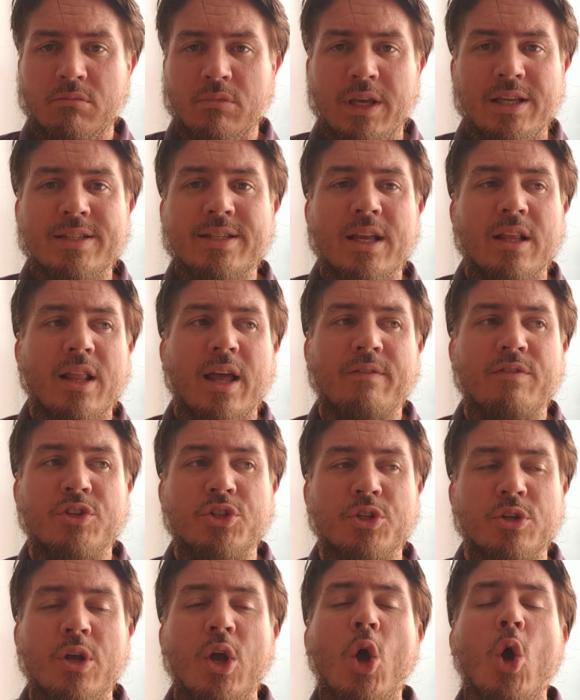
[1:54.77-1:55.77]
He said life
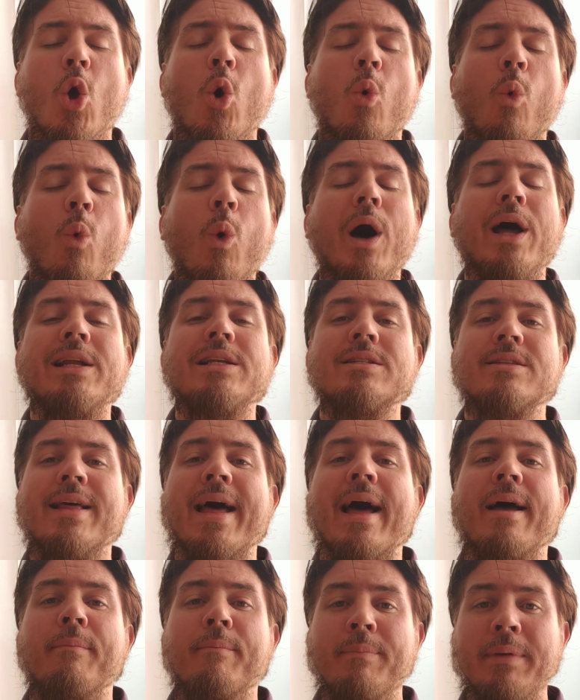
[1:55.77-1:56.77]
insurance. What does
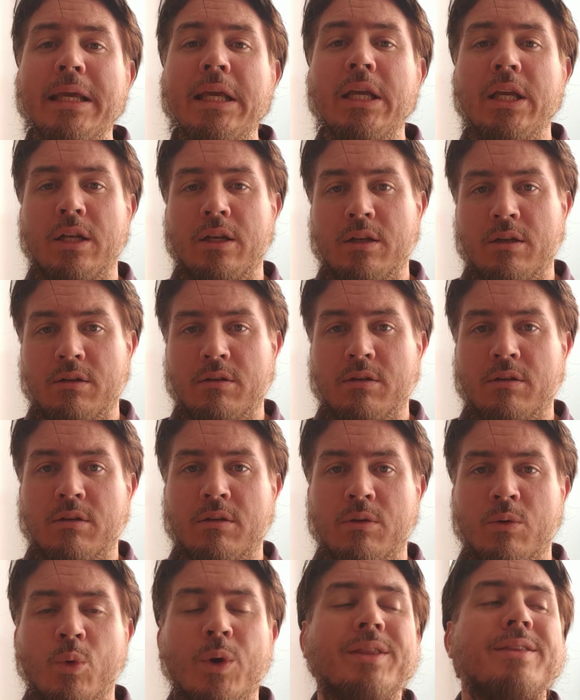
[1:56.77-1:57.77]
that mean?
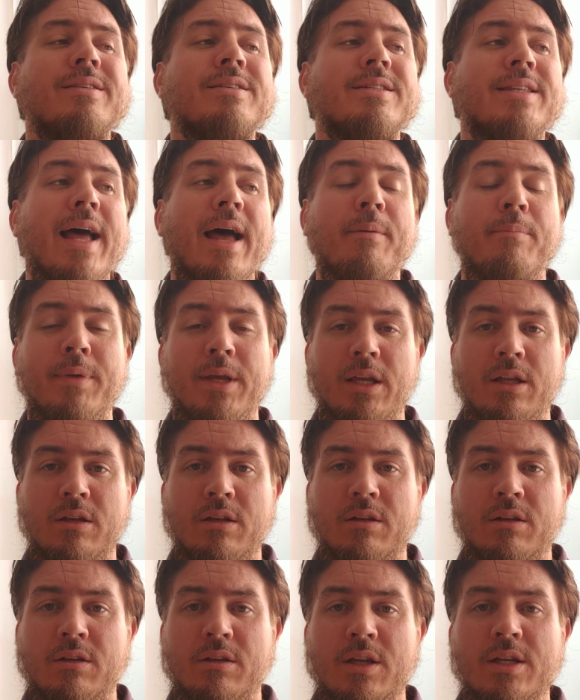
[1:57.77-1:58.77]
What does that mean?
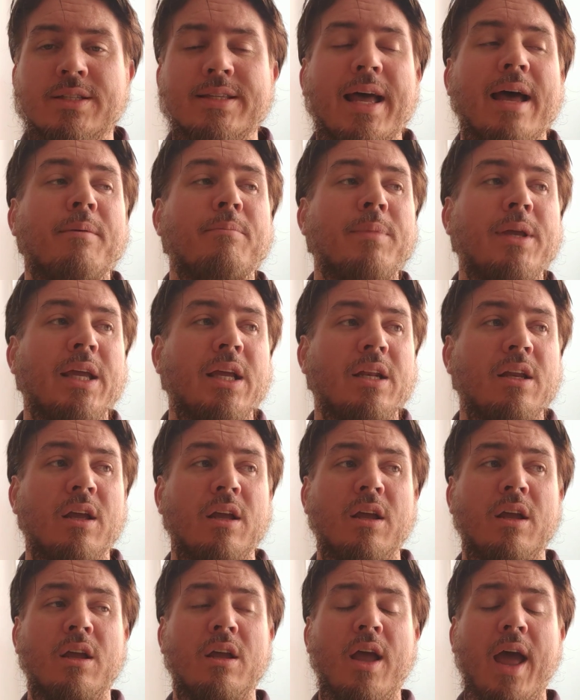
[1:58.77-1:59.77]
Does that mean
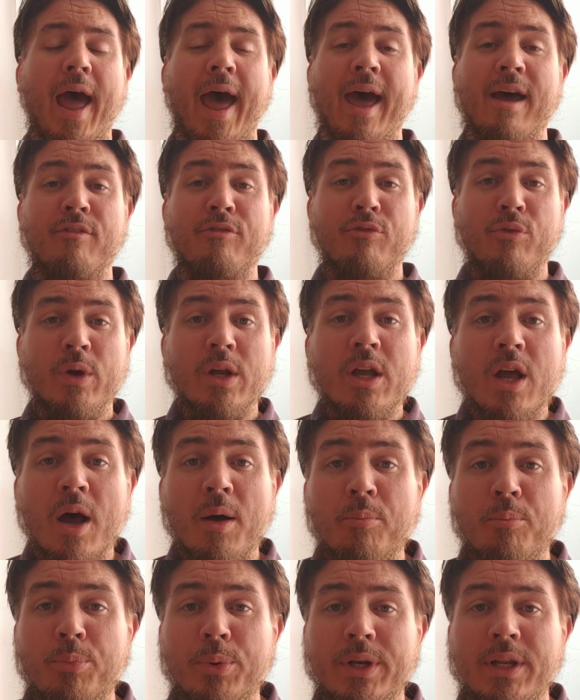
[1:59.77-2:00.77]
every
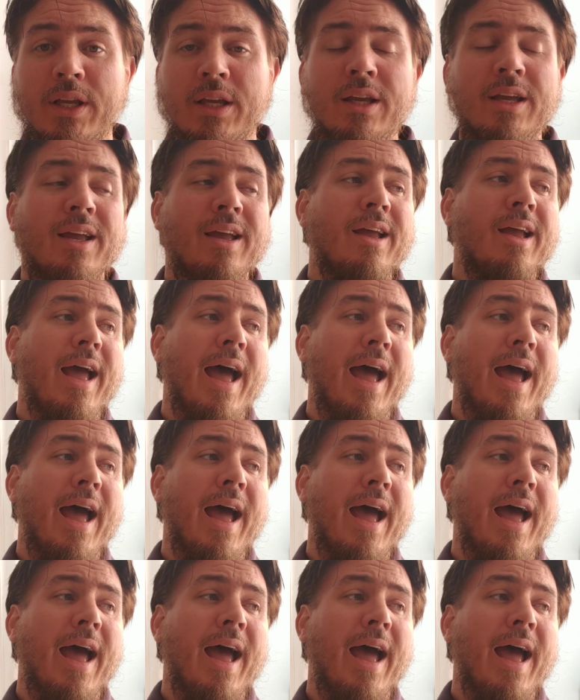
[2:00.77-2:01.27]
company,